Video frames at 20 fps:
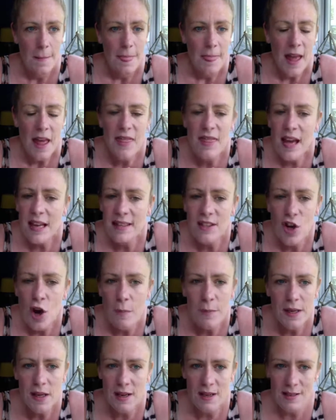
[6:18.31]
And that's not
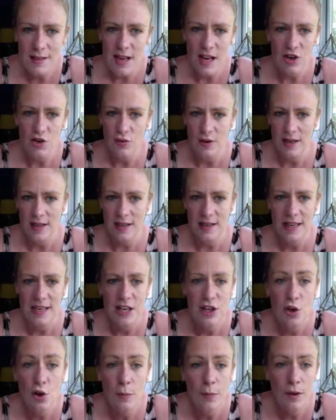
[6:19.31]
because adrenaline
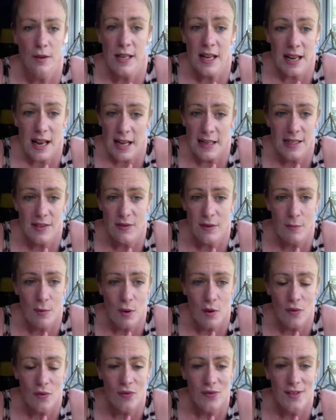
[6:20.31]
in your body lasts for
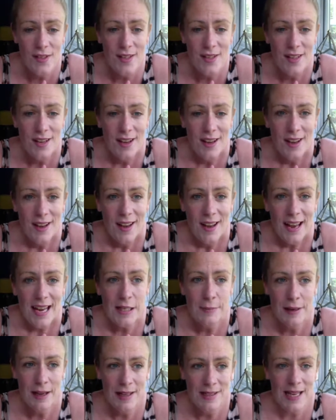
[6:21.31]
months. It's
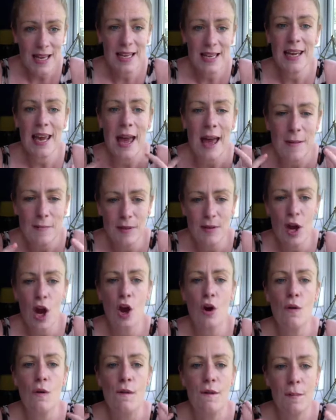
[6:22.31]
because I kept
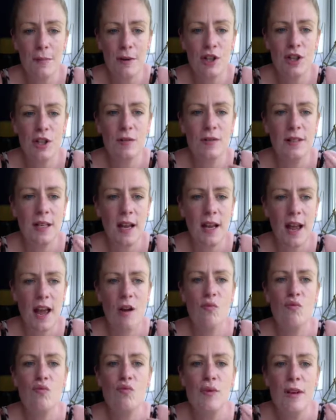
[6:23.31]
overproducing it
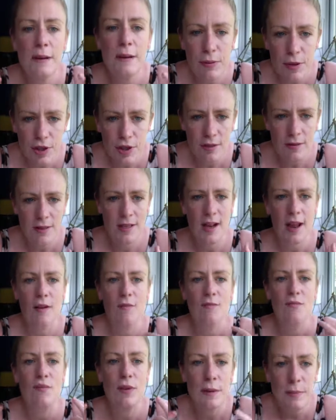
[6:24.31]
and
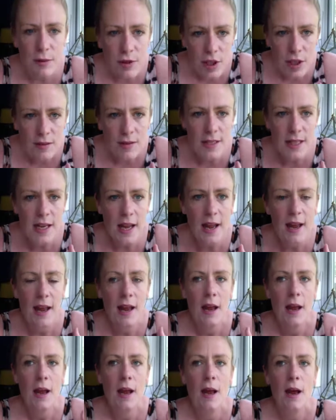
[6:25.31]
reproducing it
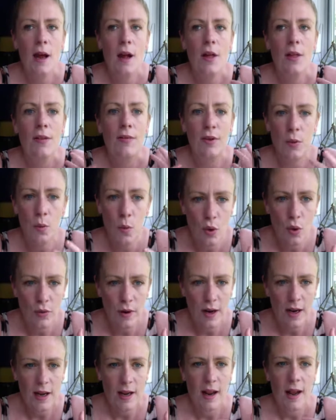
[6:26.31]
through
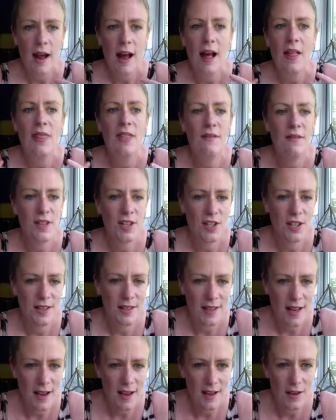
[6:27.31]
worry and the vicious
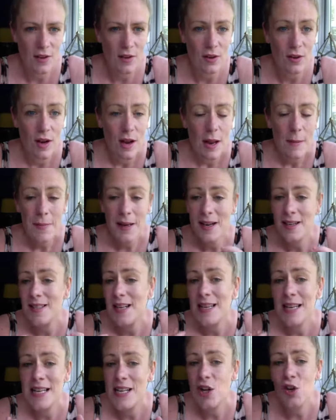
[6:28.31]
cycle, because I
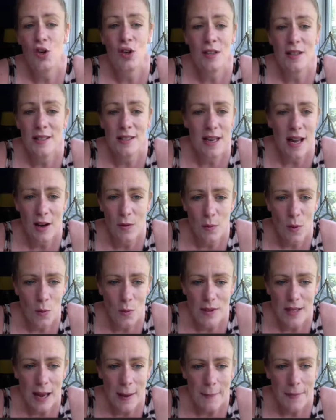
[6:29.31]
didn't understand what
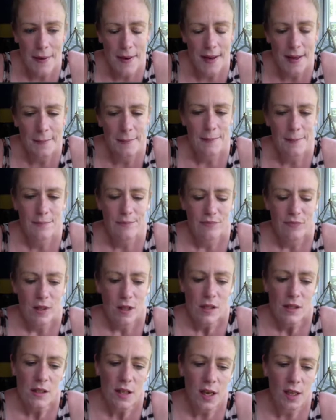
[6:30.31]
was happening.
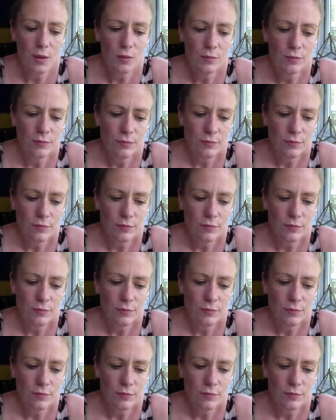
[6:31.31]
So,